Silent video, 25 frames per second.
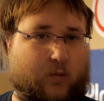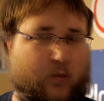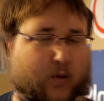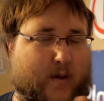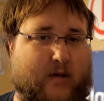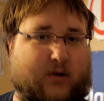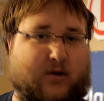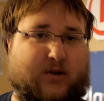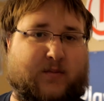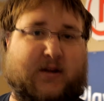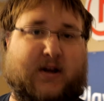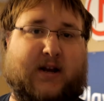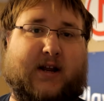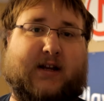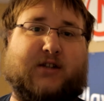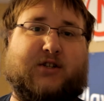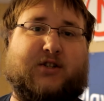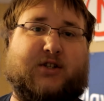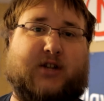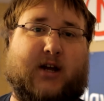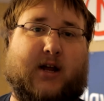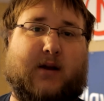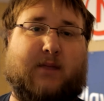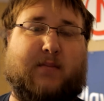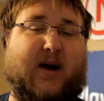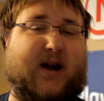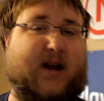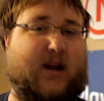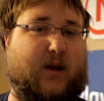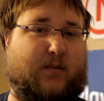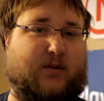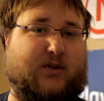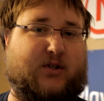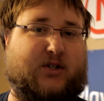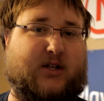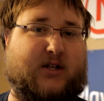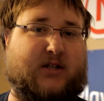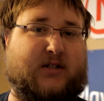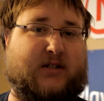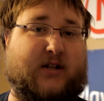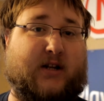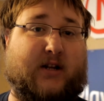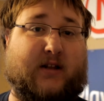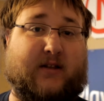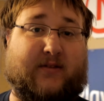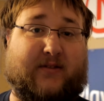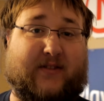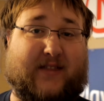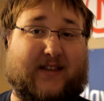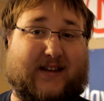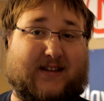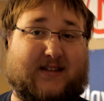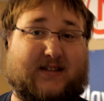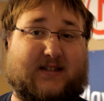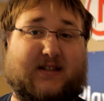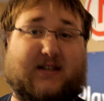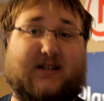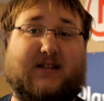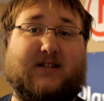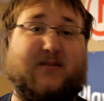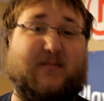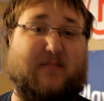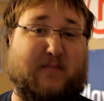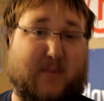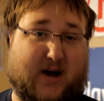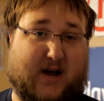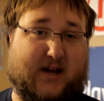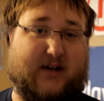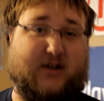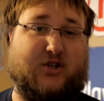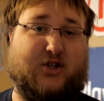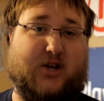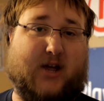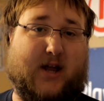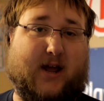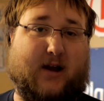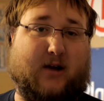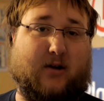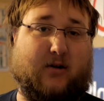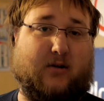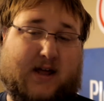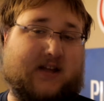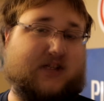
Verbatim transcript: Welcome to Next Gen, my name is Justin and this is my channel.